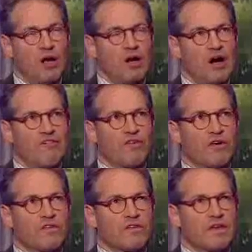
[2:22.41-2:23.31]

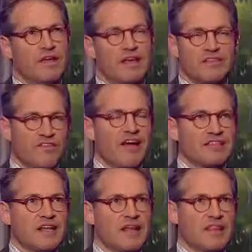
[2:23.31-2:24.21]
Bonhoeffer's, it, it's a
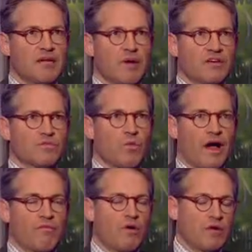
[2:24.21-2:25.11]
fascinating thing because
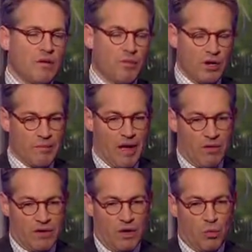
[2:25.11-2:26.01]
I wrote a book
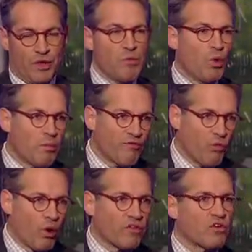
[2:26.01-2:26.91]
about uh, William
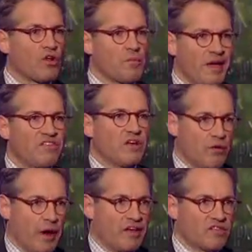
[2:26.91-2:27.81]
Wilberforce called
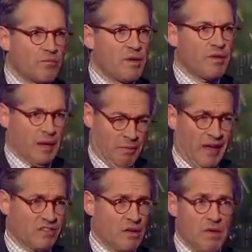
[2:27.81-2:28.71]
Amazing Grace, and people
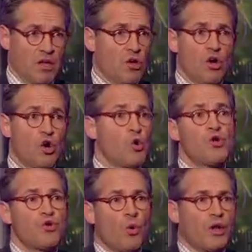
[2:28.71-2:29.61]
kept asking me, Fantastic.
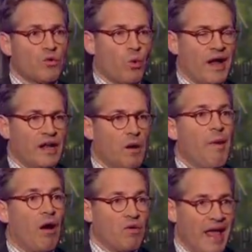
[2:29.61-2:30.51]
who are you going to write
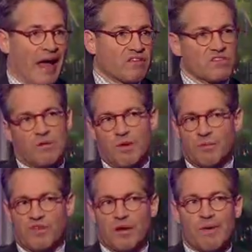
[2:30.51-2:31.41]
about next? Some
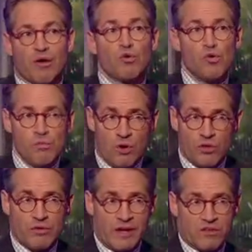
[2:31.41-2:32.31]
people right. said, about whom
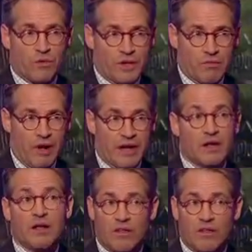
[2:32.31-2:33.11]
are you next going to write?